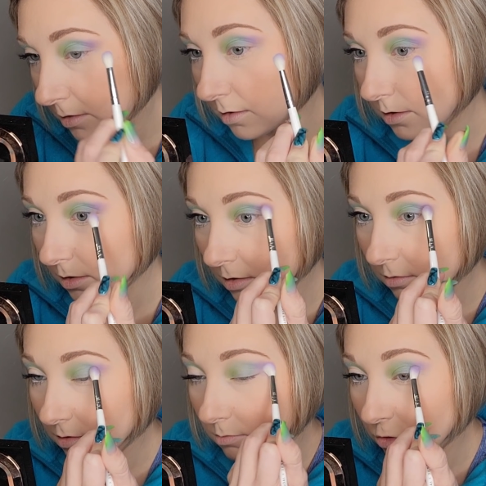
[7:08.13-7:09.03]

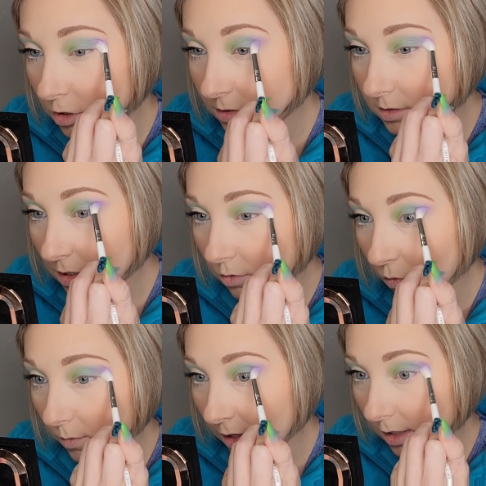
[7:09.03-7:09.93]
And I'm just like
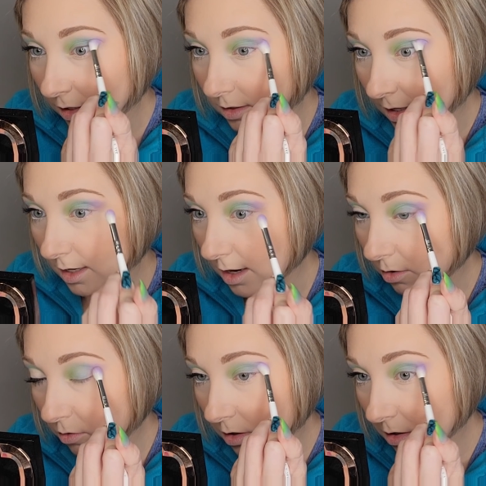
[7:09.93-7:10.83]
winging that out.